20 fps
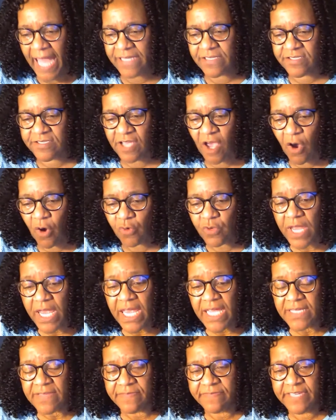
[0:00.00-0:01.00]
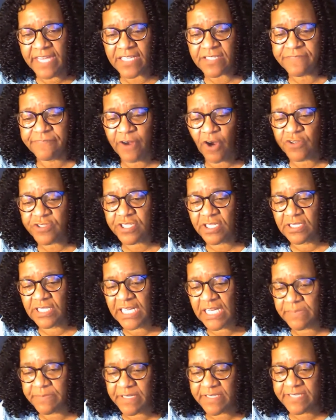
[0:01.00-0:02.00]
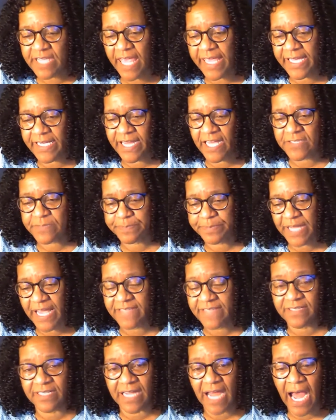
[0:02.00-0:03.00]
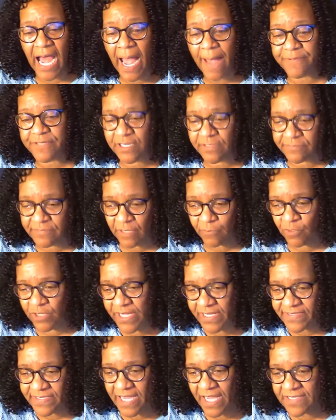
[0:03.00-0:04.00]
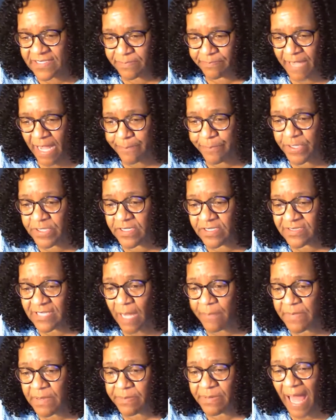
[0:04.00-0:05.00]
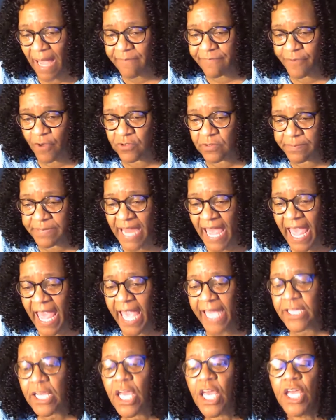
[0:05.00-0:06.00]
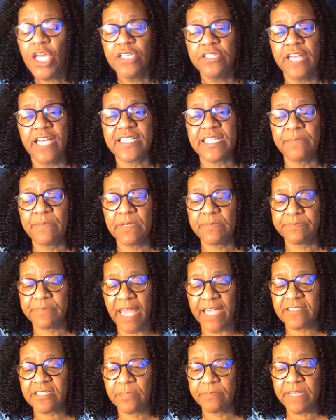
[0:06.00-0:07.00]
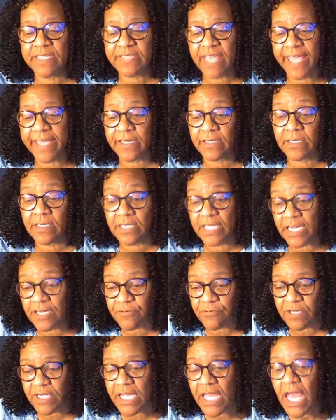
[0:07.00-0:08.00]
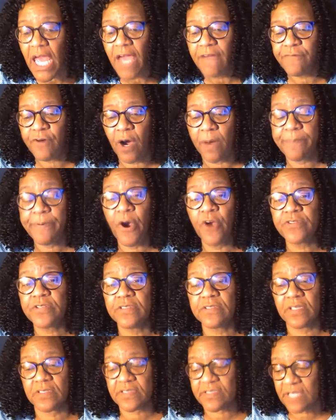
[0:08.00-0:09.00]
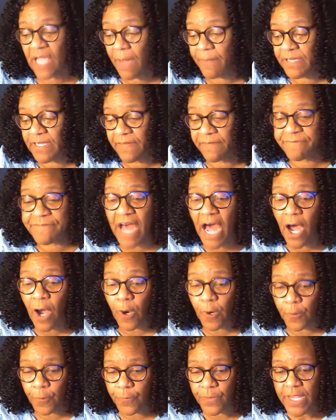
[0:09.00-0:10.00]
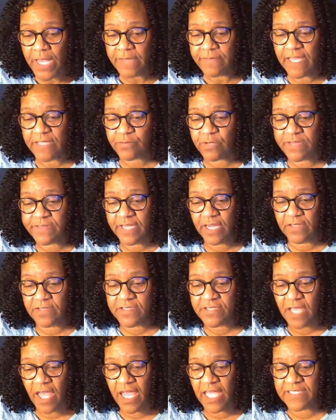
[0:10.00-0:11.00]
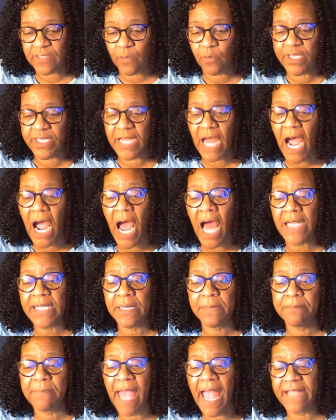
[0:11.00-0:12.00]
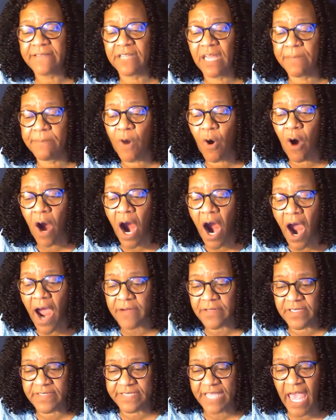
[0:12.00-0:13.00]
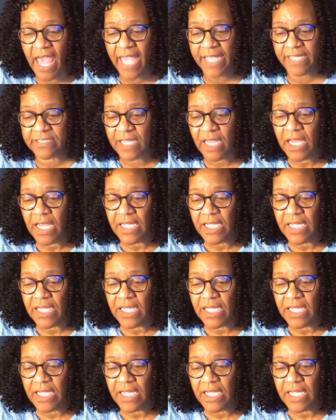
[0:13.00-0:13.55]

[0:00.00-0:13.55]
And so this verse should literally be taken as placing an object that when it says by putting a stumbling block before the blind, that should be that should be taken literally for a person to stumble and fall. That's what they're saying. So we can hardly imagine a more heartless act.